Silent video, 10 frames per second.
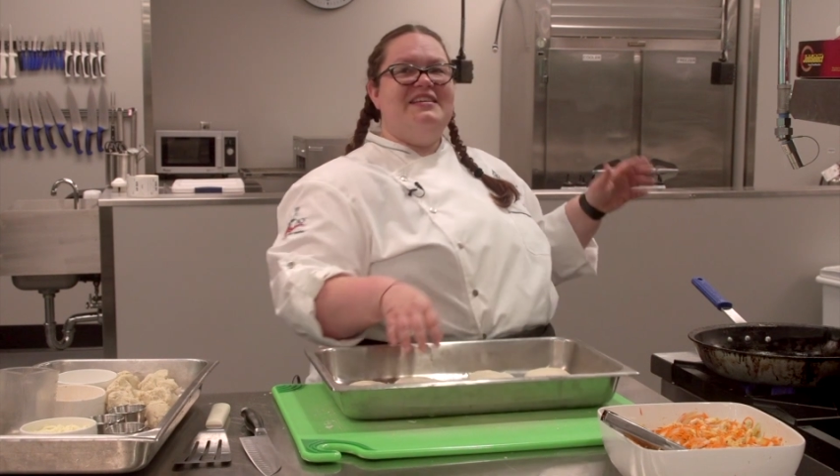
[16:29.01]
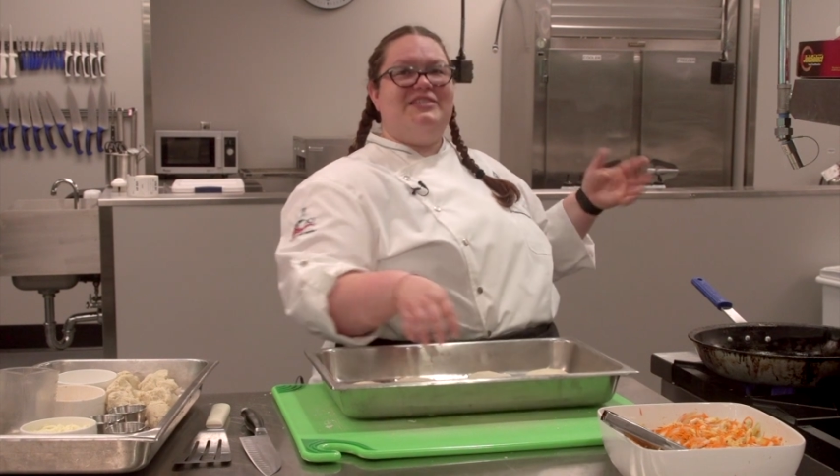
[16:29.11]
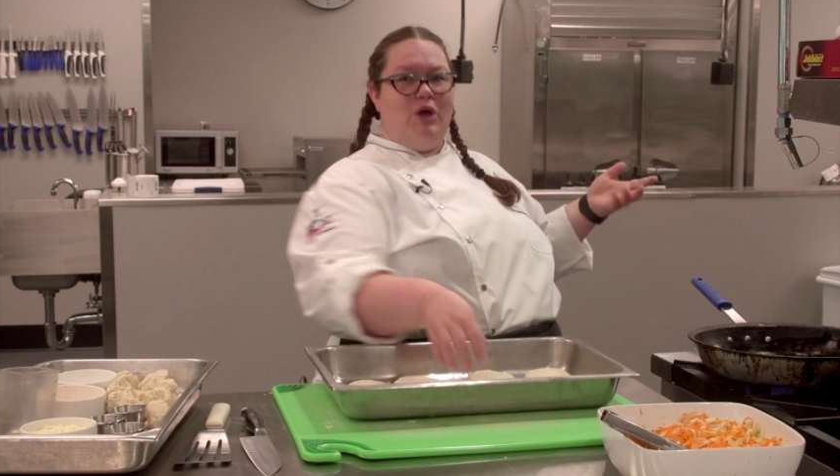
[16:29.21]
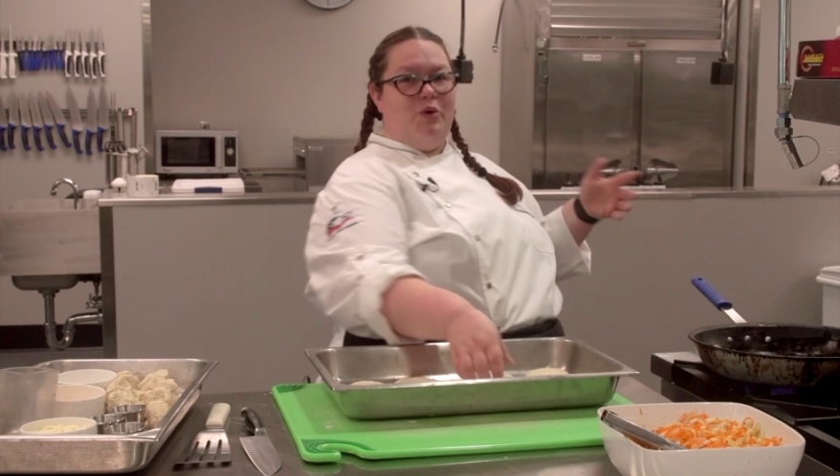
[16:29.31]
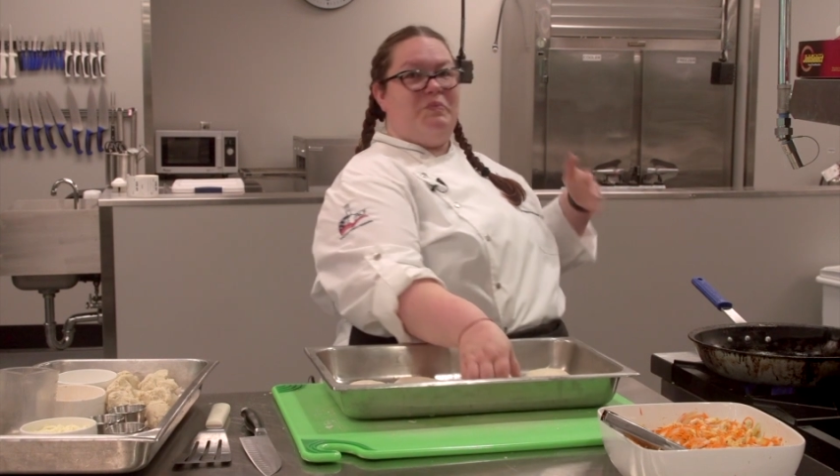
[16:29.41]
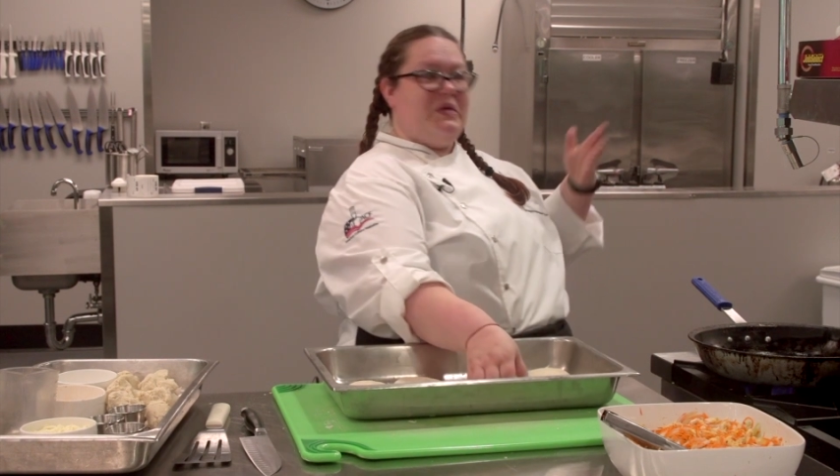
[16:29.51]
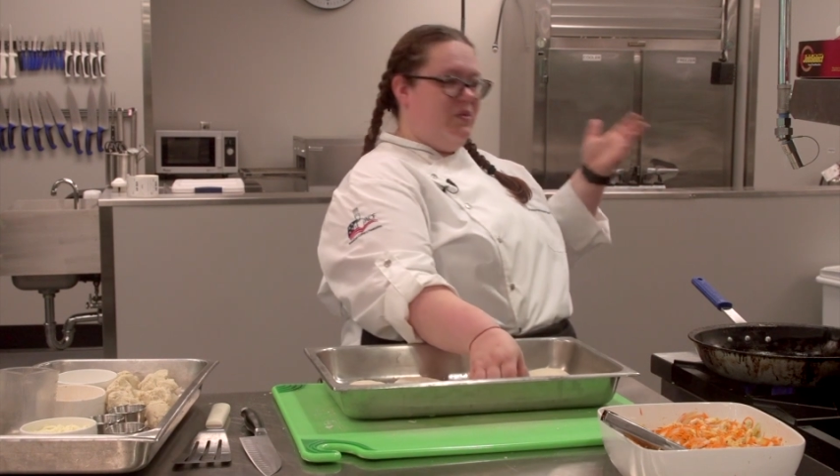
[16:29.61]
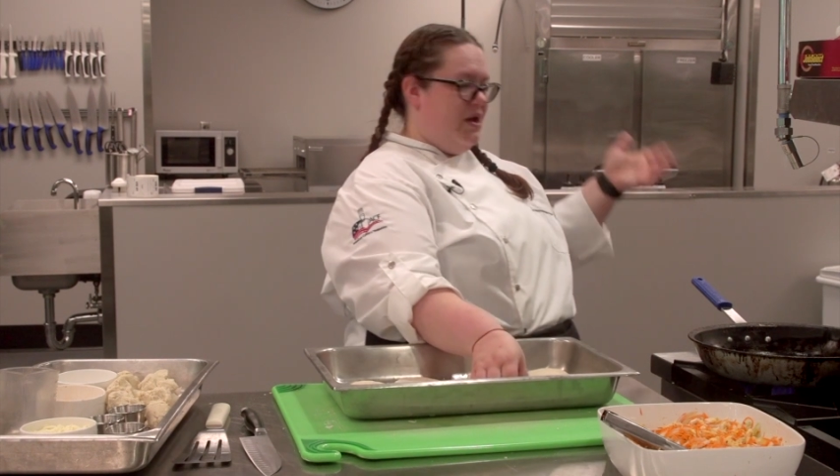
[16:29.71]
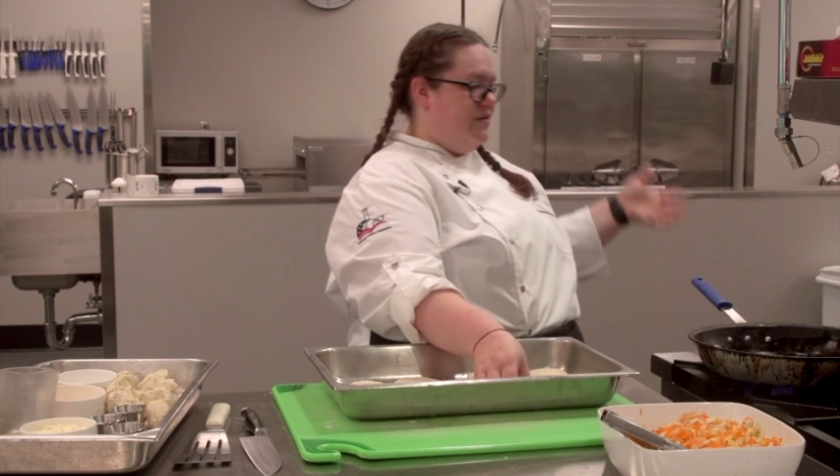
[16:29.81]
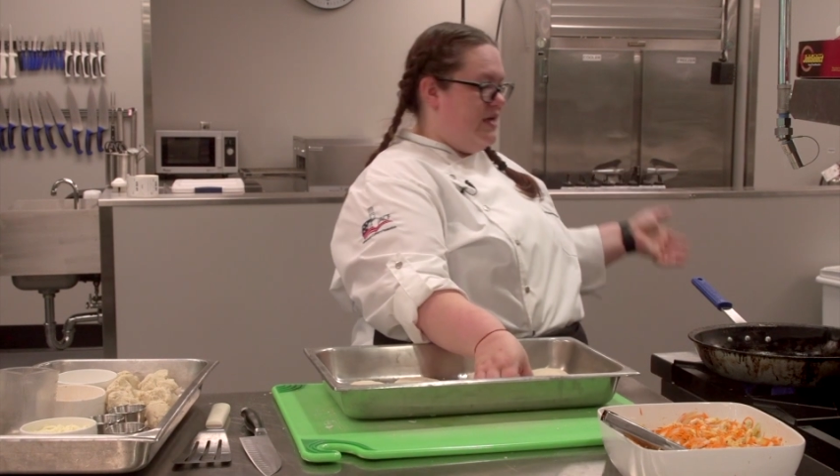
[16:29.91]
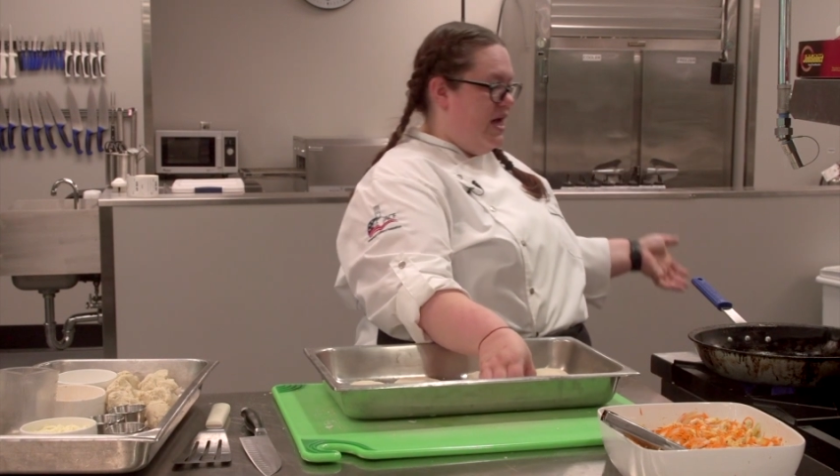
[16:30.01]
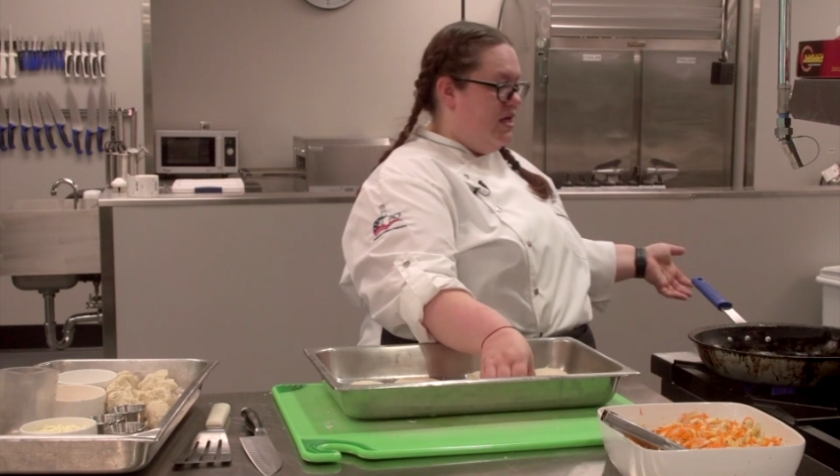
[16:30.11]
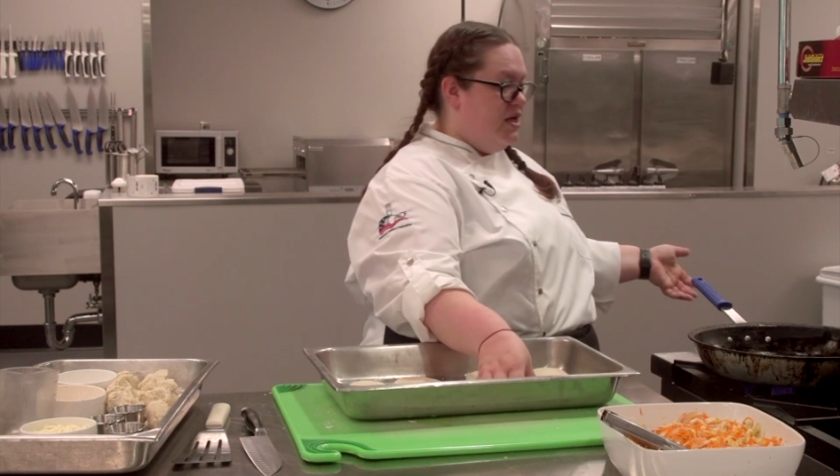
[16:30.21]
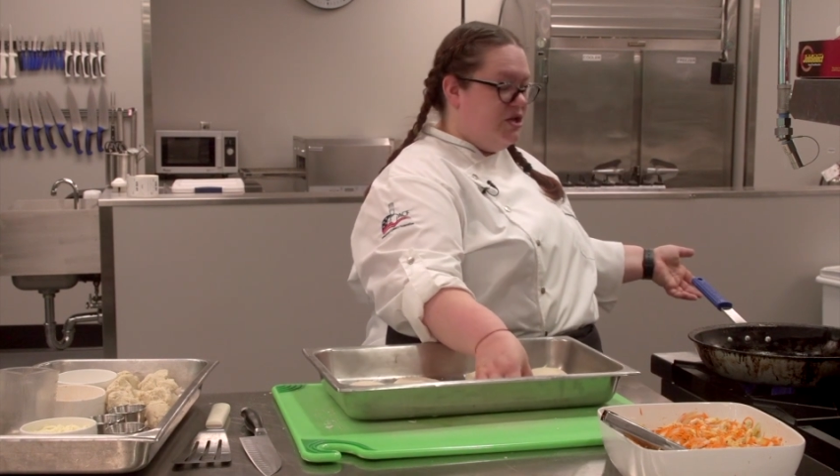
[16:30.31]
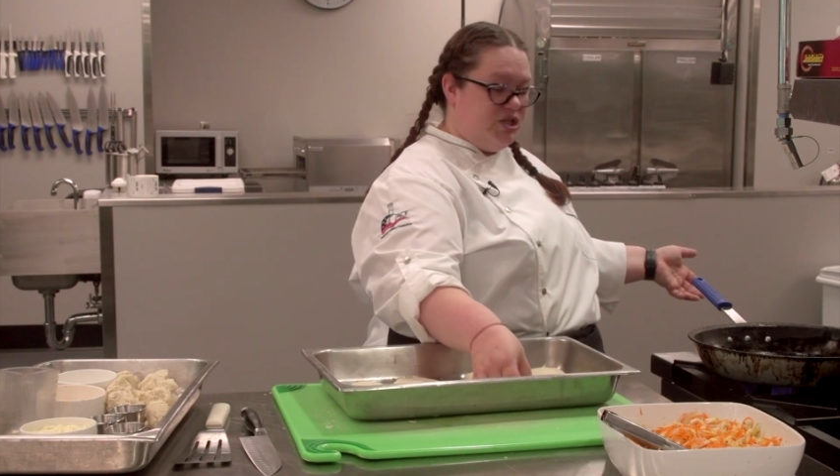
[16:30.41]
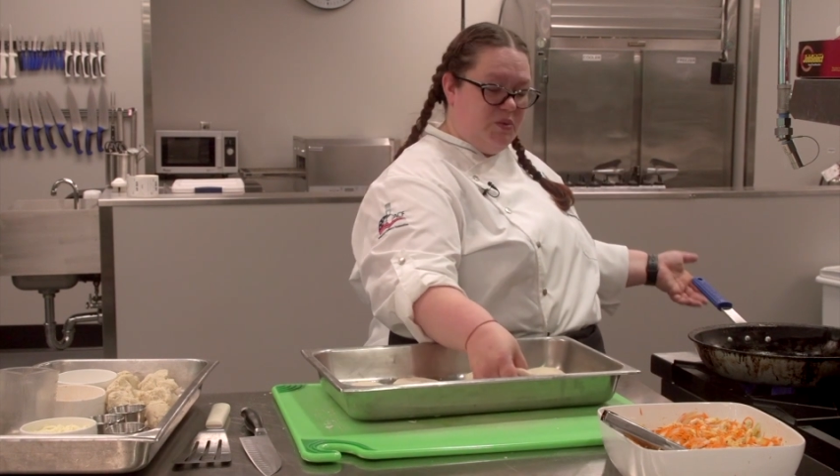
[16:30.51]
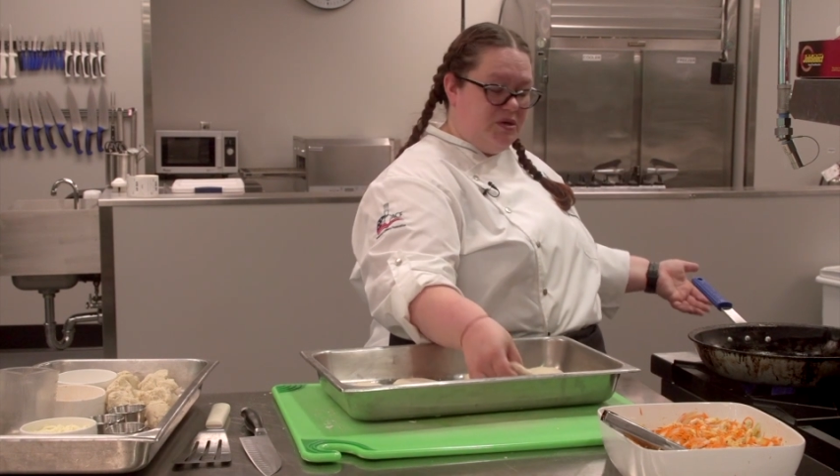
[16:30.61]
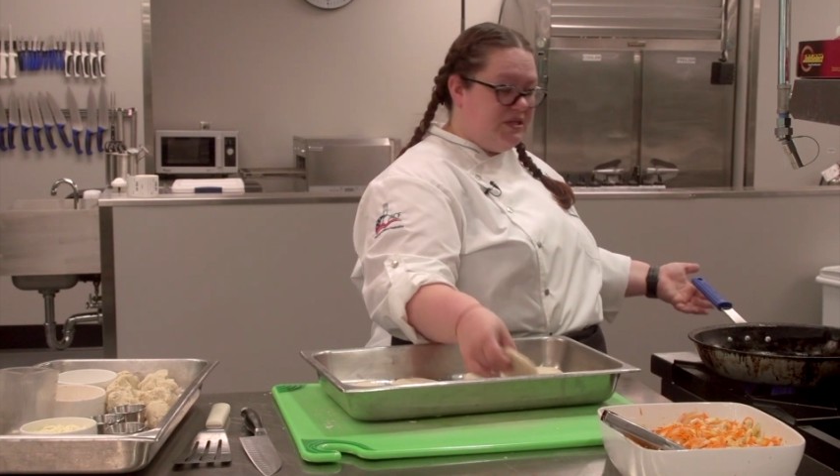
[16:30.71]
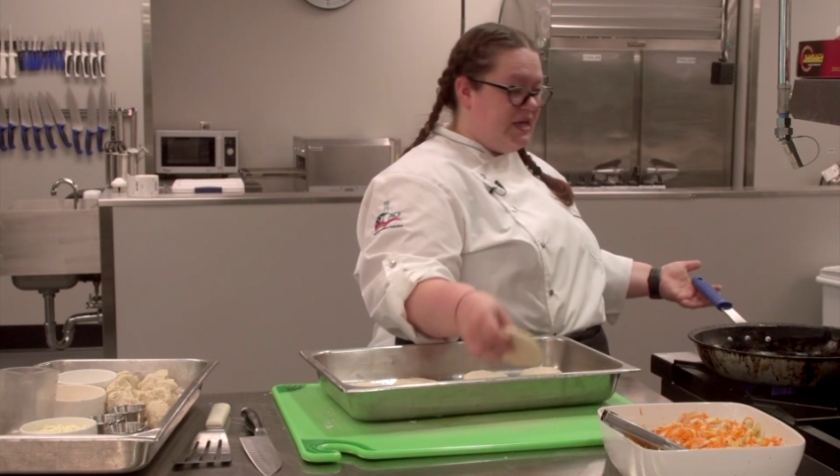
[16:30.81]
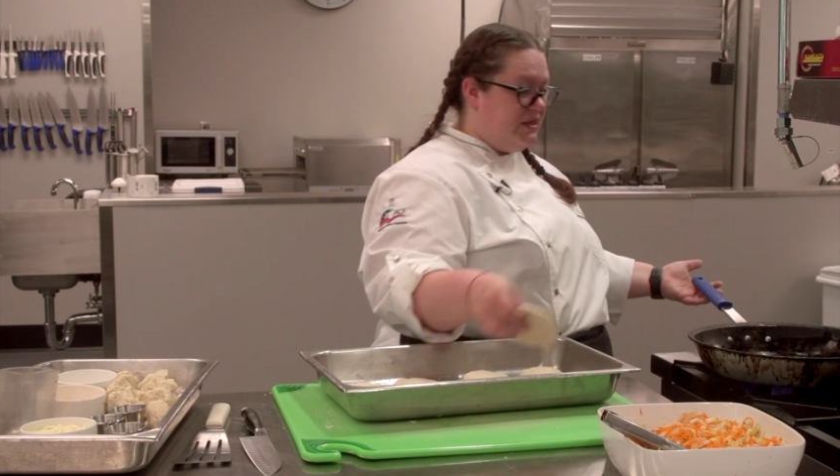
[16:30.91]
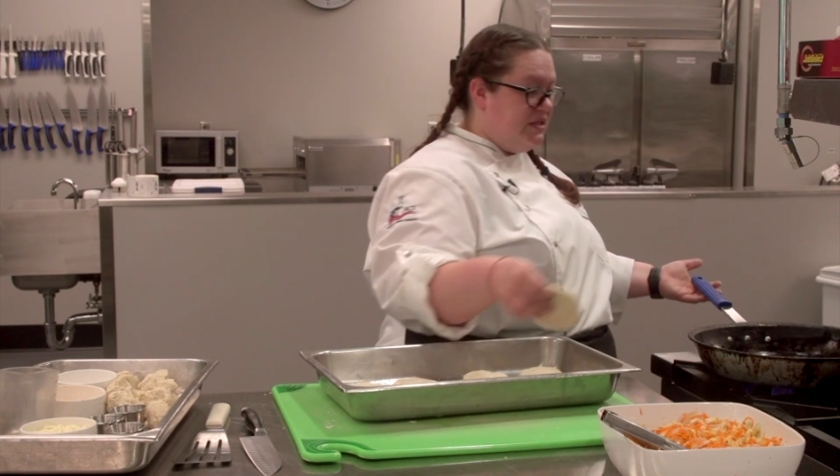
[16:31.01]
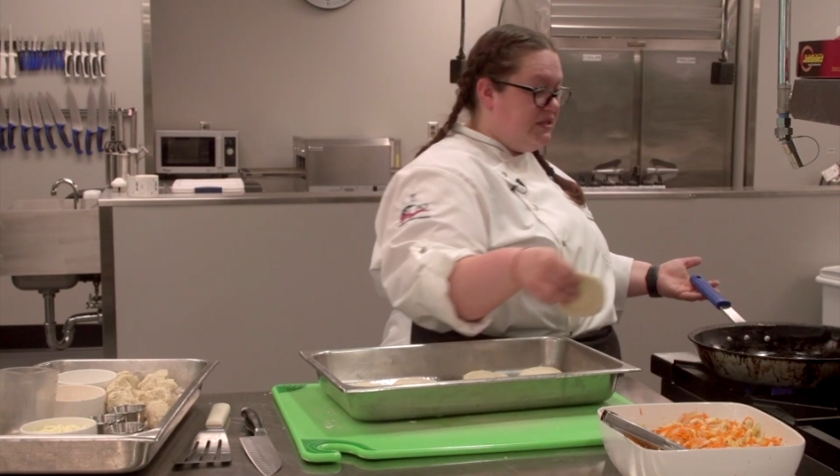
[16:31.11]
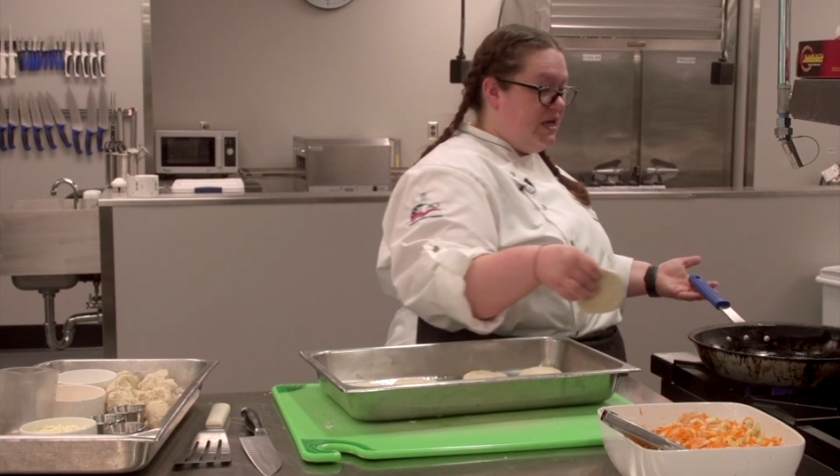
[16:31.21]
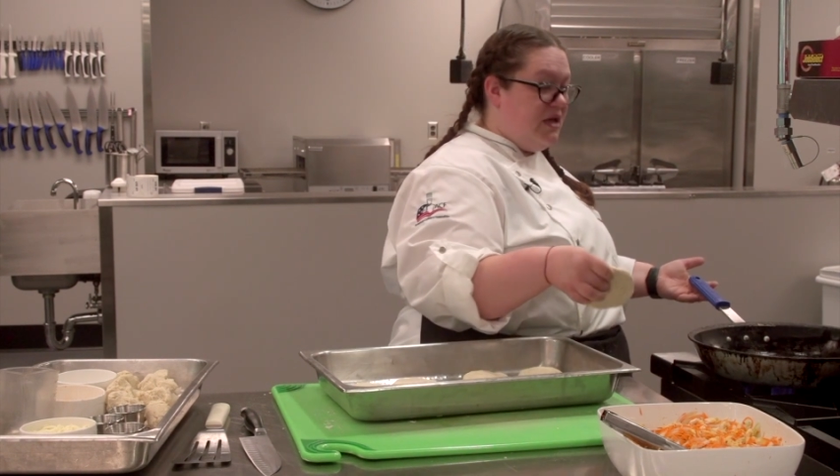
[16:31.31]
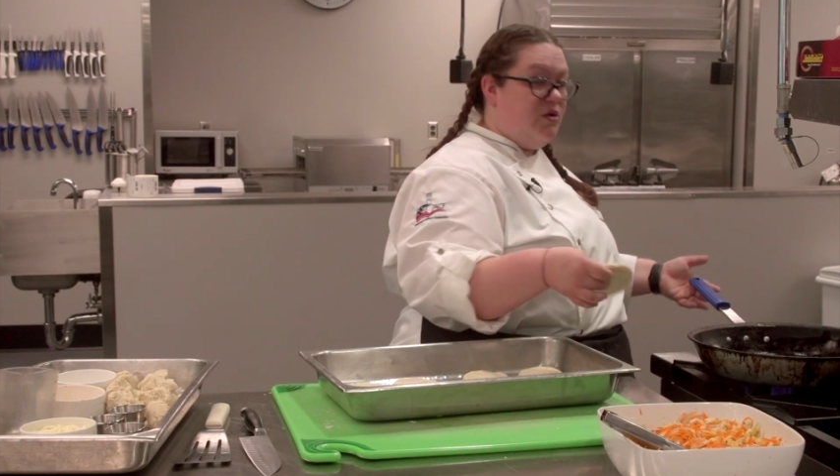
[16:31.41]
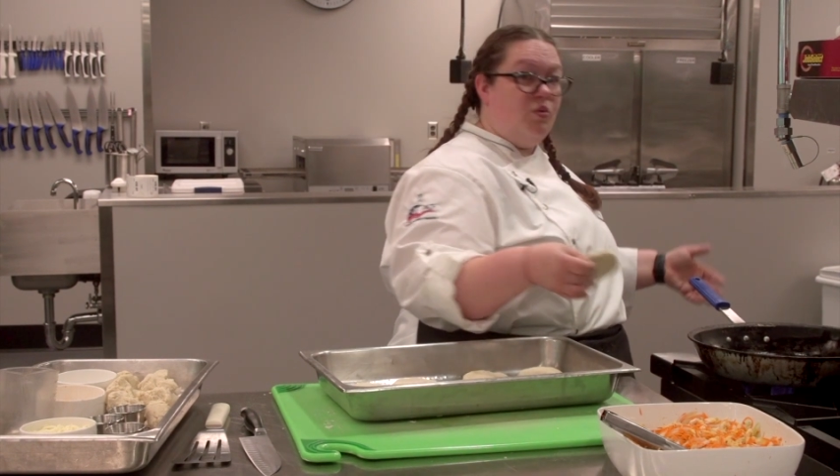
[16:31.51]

So be aware of that. So when you set these in,